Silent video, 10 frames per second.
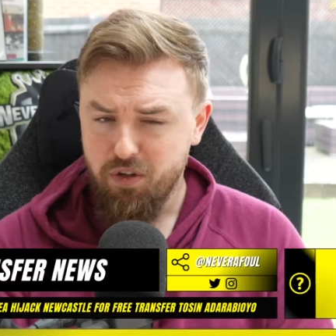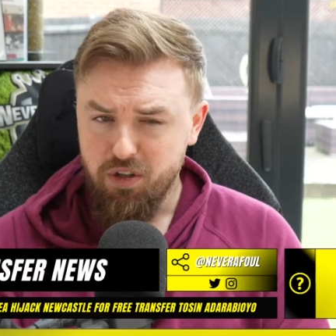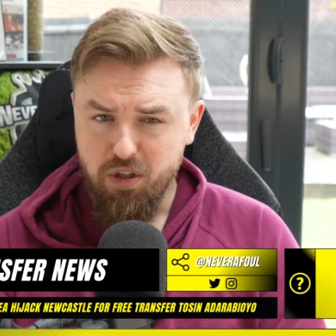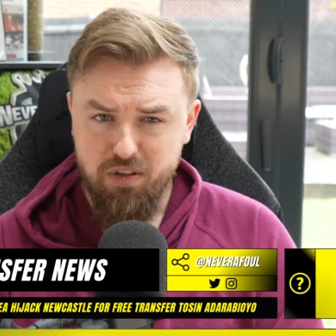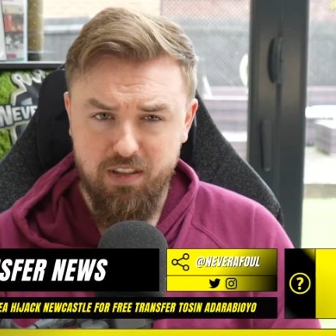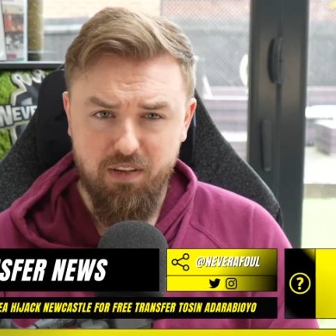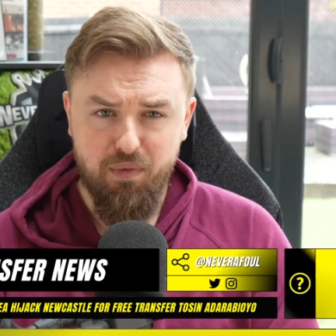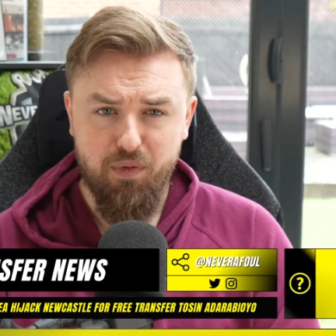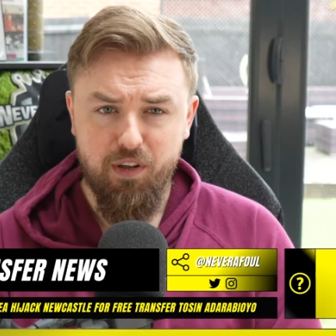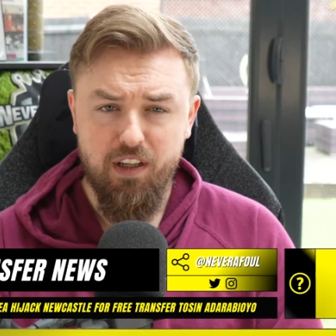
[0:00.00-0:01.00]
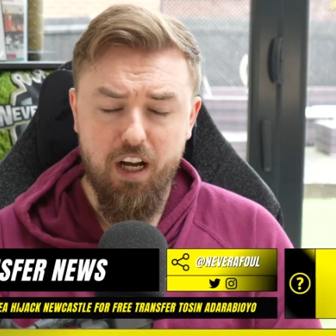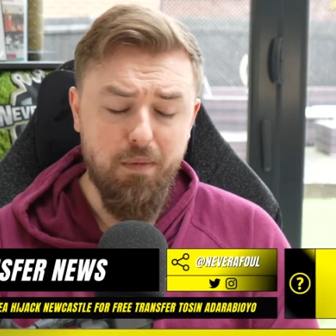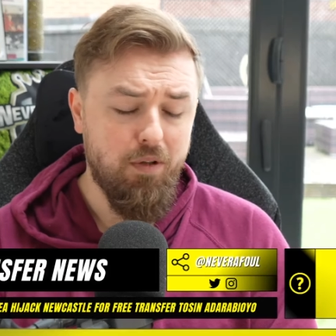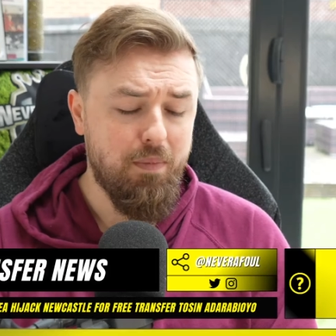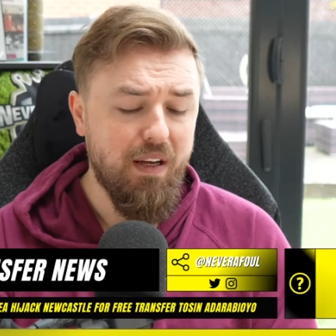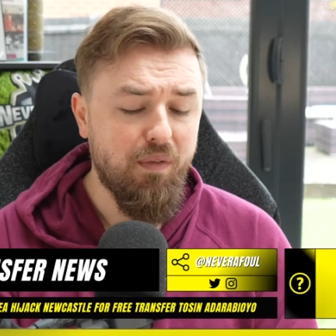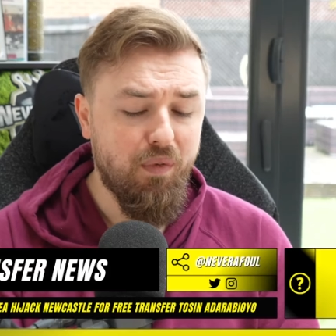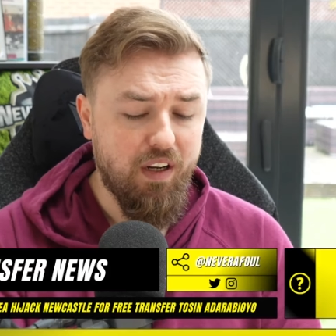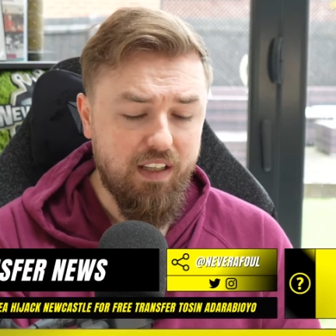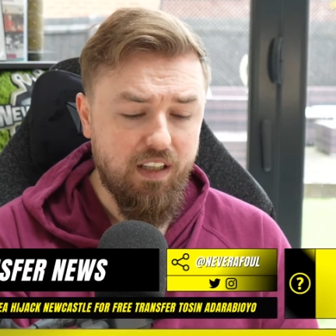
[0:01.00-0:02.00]
got Tosin on a free. I'm not being
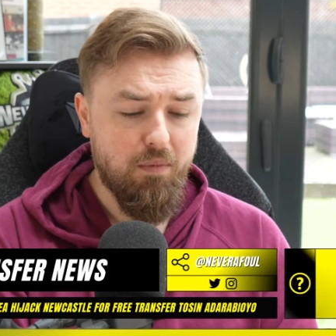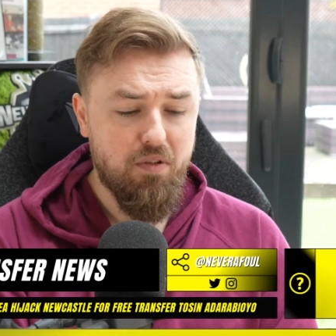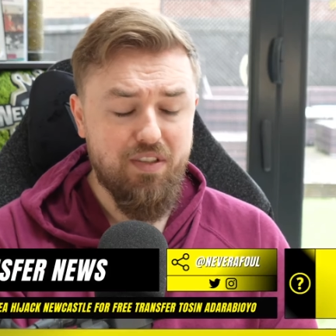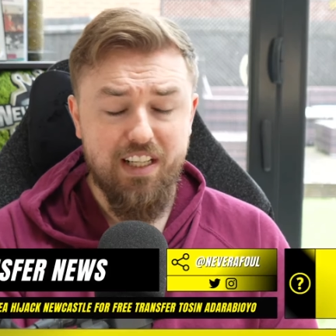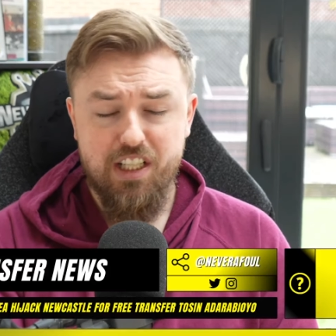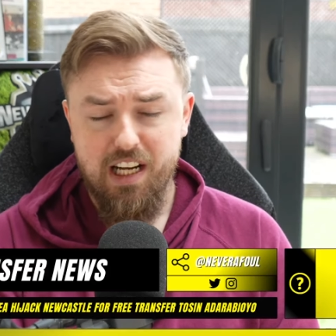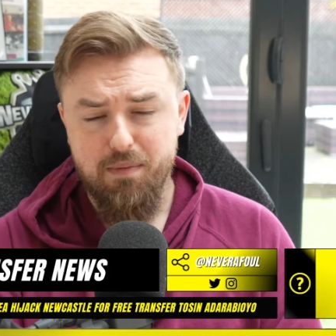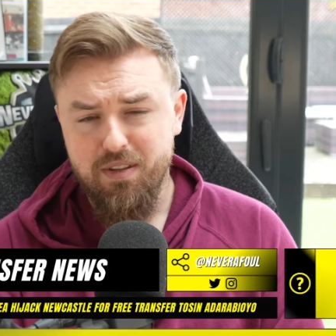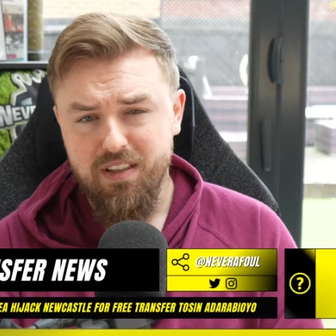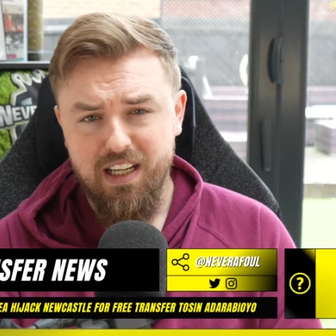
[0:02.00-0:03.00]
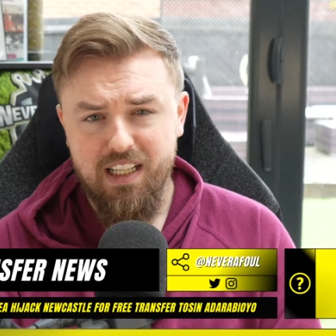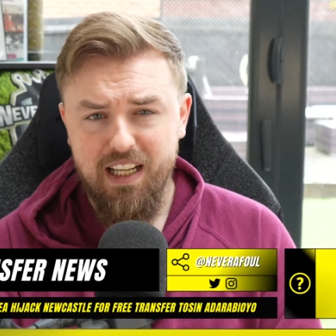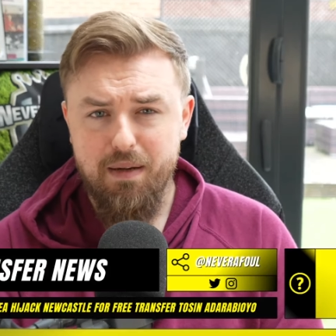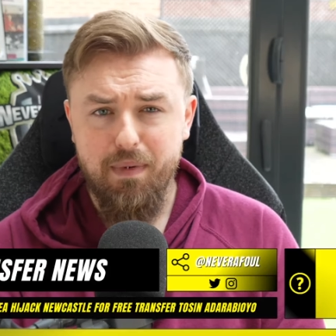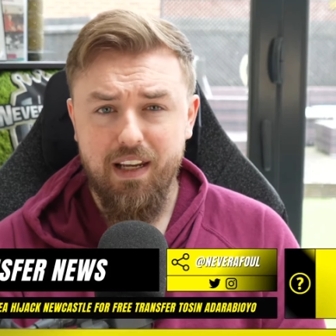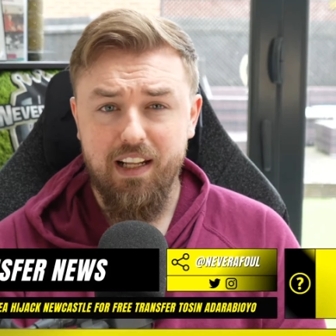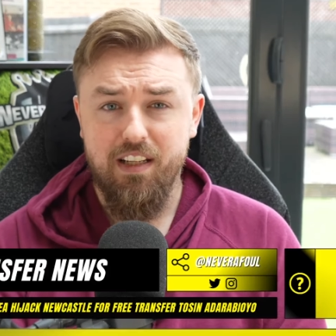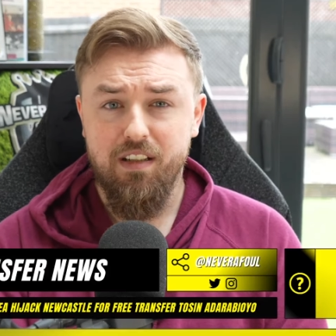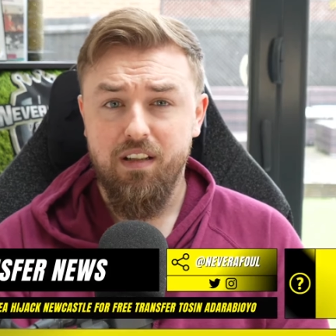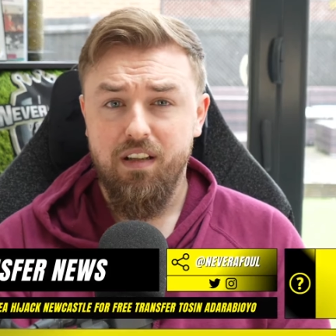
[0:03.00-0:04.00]
funny. I'm not saying Chalobah is night and day better
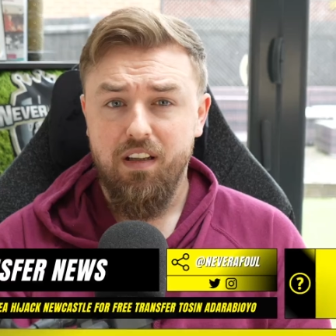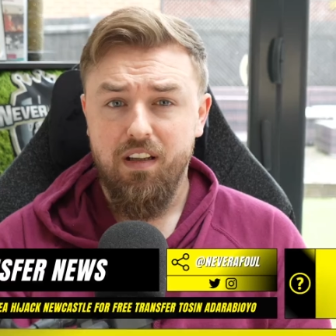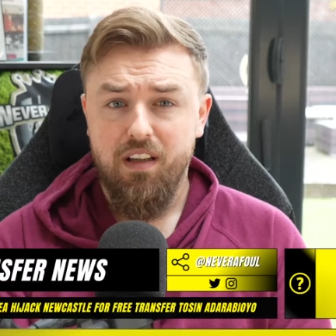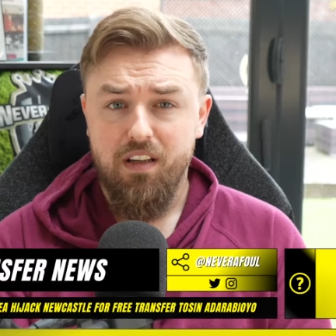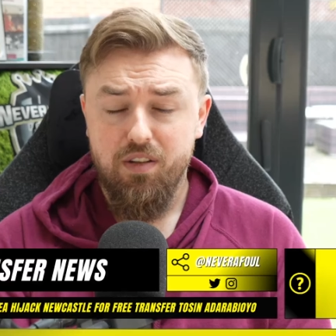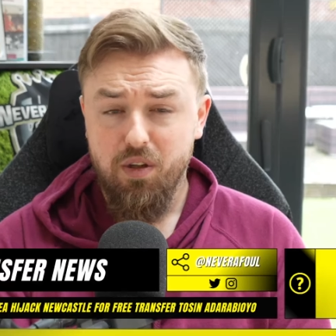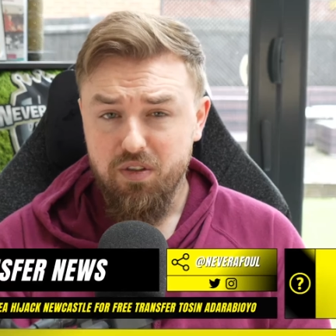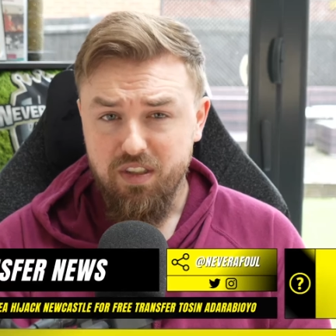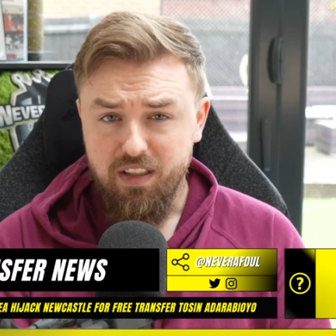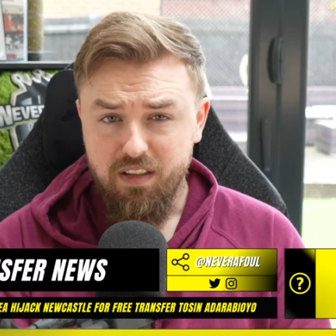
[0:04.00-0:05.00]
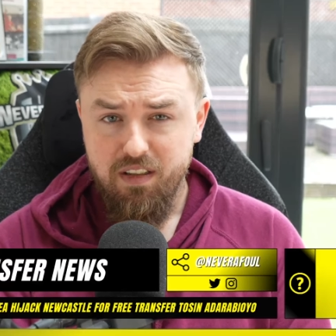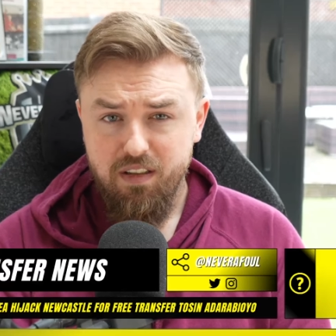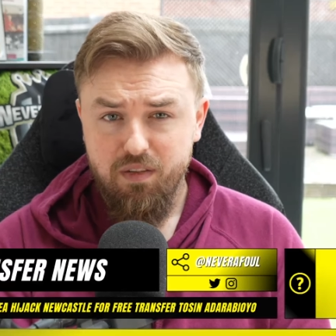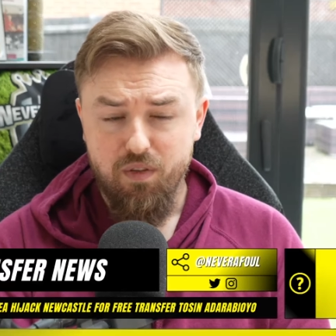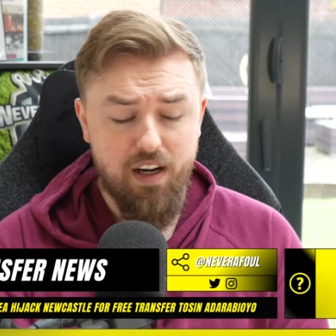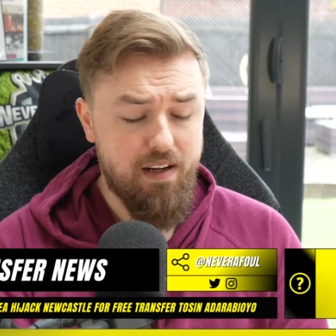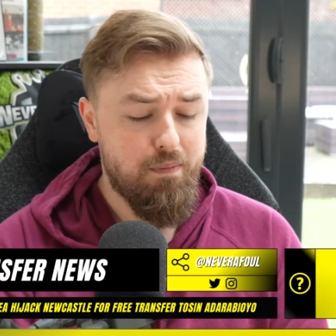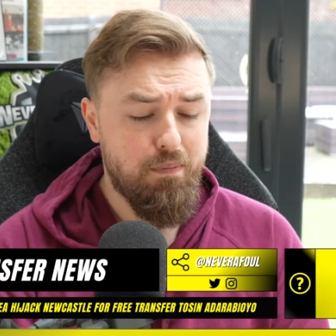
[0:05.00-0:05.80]
than Tosin, right?